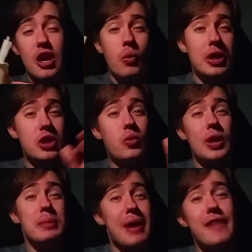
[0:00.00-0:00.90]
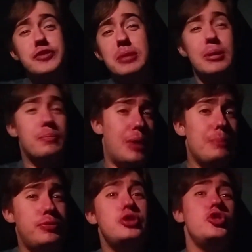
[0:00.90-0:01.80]
which, quick maths, I mean, I'm
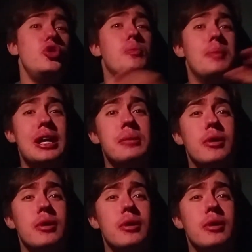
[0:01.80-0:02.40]
presuming